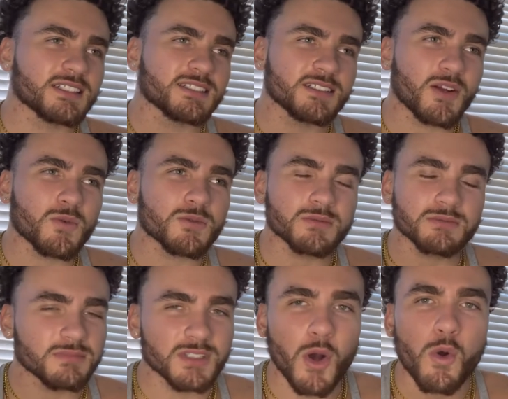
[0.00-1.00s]
don't
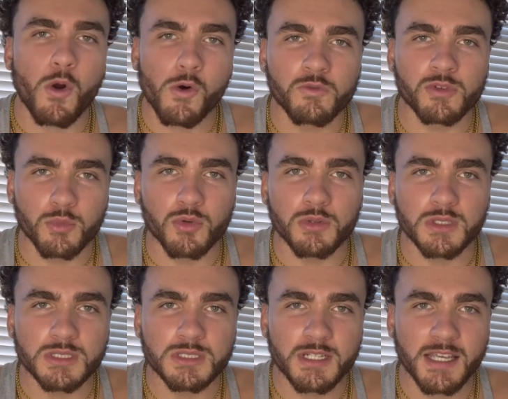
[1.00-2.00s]
go overboard.
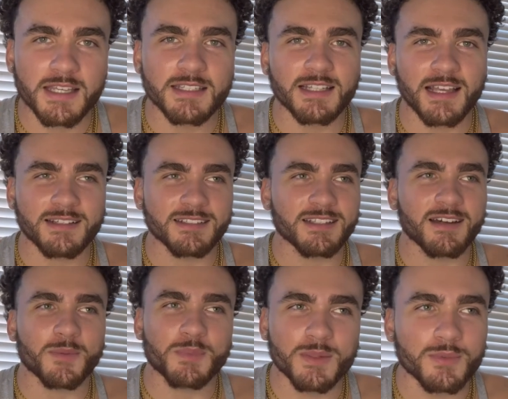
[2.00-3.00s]
Okay. Like a lot
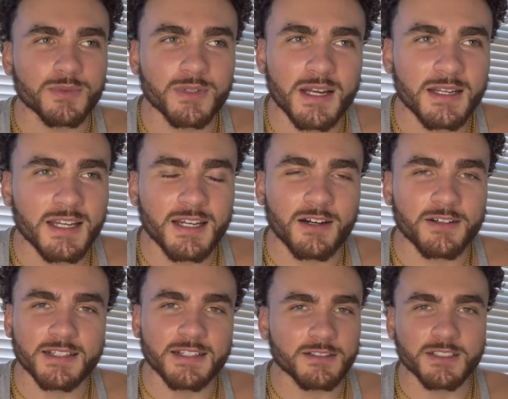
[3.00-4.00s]
of people on
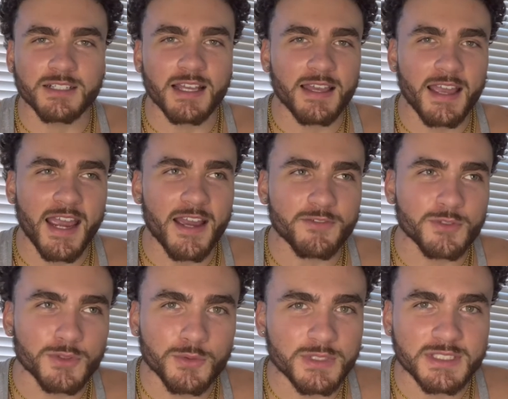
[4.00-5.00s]
the internet have you
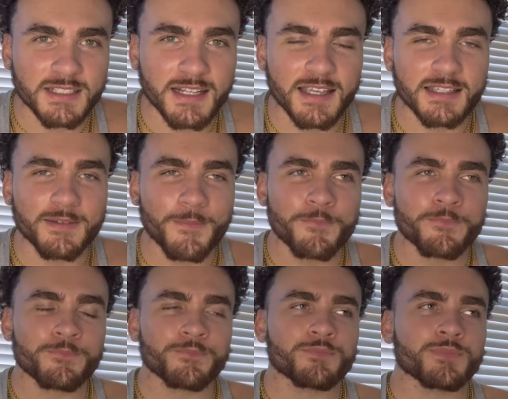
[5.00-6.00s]
doing today.
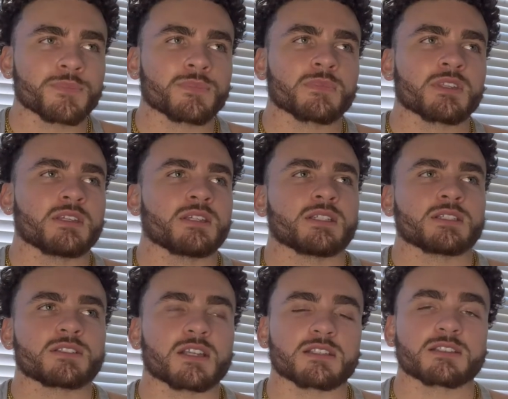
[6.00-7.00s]

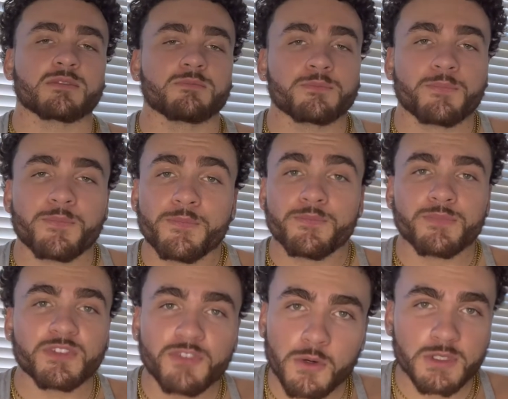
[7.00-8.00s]
Just
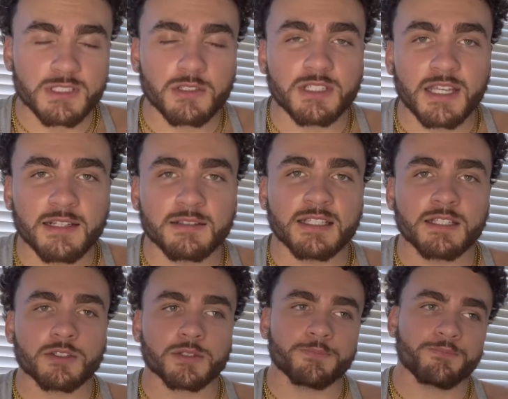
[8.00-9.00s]
focus on getting
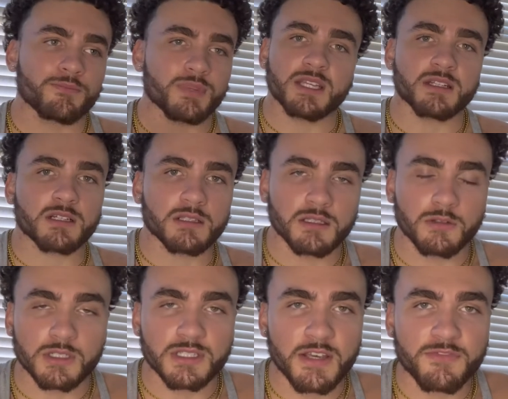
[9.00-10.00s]
leaner, being a
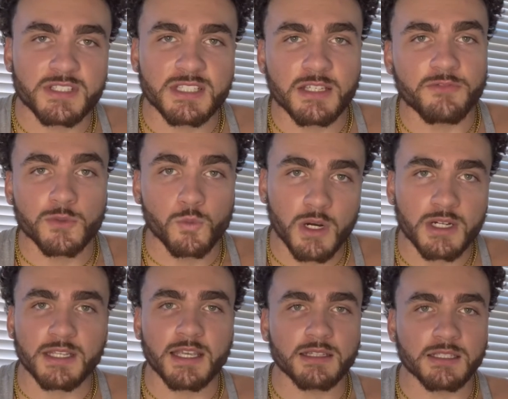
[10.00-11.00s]
caloric deficit if you want to
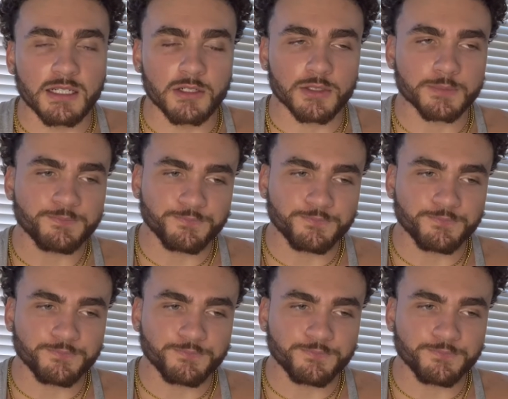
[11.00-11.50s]
get leaner